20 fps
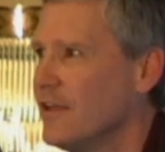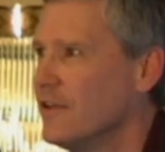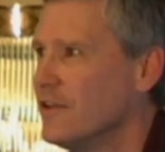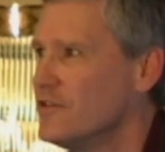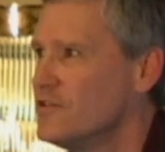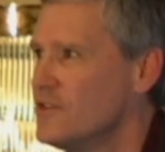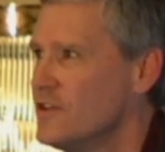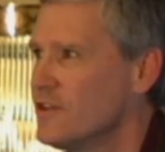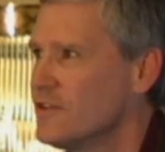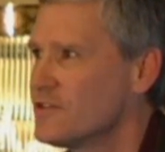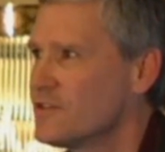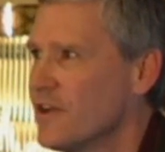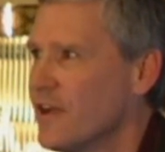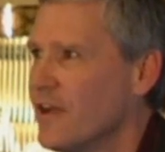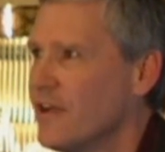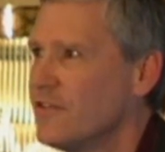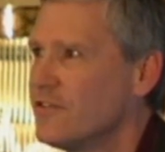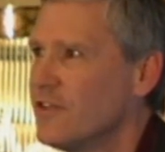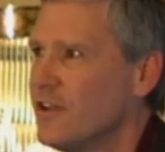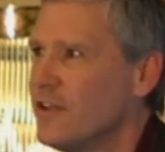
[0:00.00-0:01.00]
in the
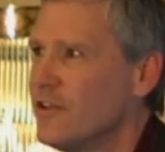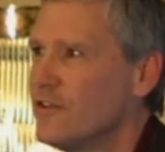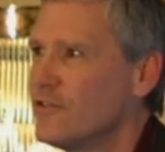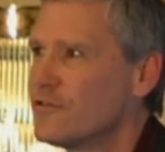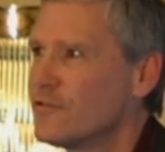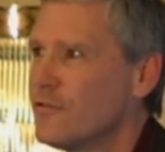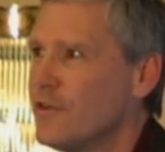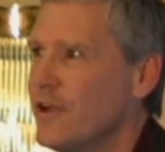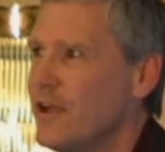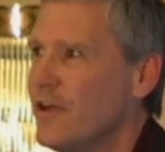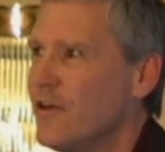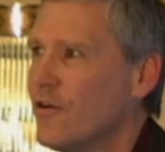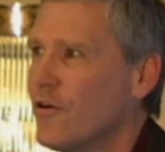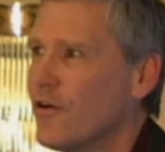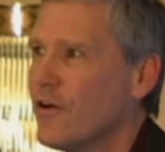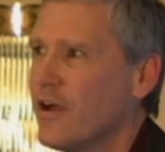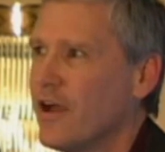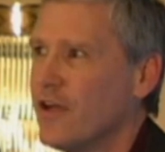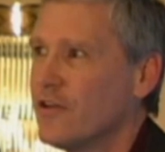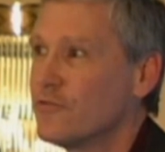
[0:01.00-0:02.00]
geoscience industry
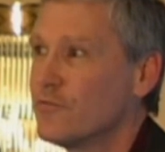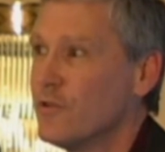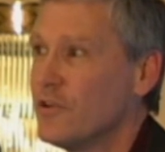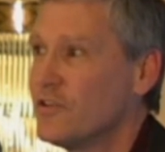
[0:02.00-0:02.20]
or has